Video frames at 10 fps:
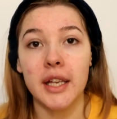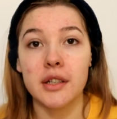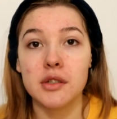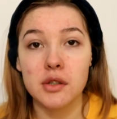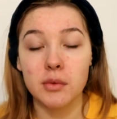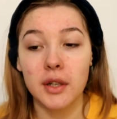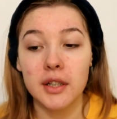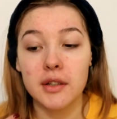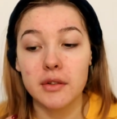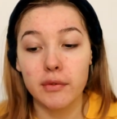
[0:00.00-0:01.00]
I just
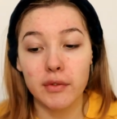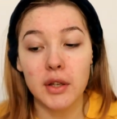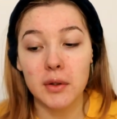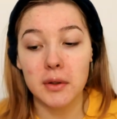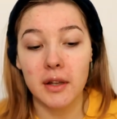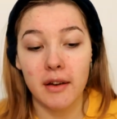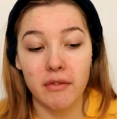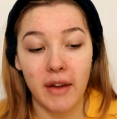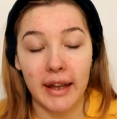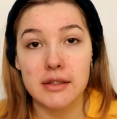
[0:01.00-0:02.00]
wanted to feel the
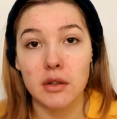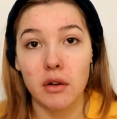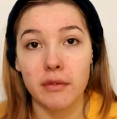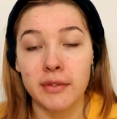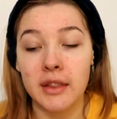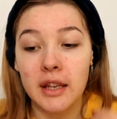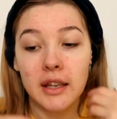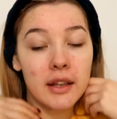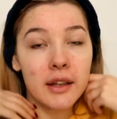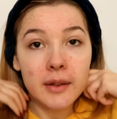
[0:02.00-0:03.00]
effects of
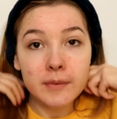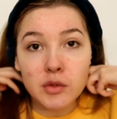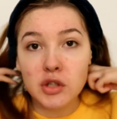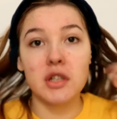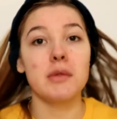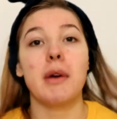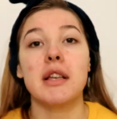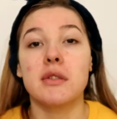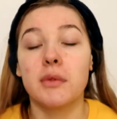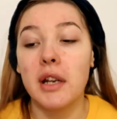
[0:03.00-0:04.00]
the sheet
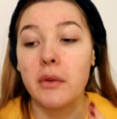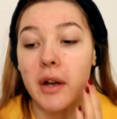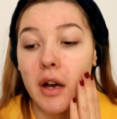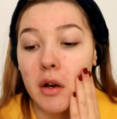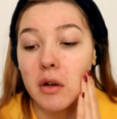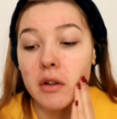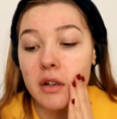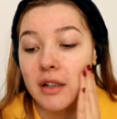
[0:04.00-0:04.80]
mask really well,